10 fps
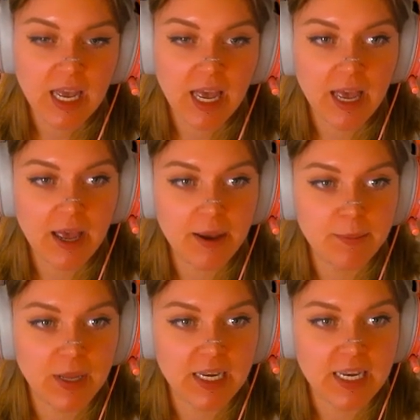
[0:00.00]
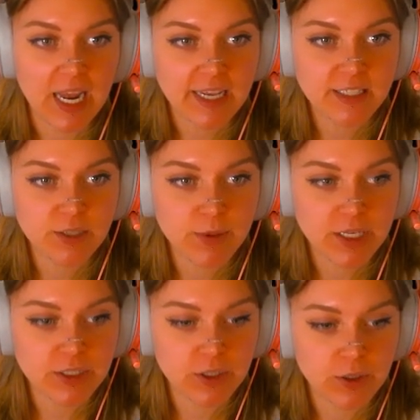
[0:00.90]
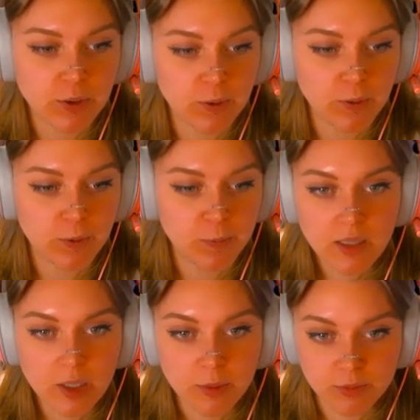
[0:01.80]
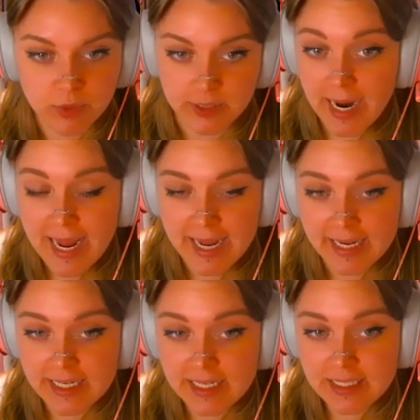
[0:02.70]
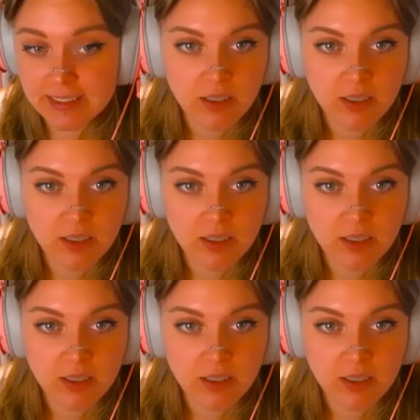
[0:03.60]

Next we could do bread.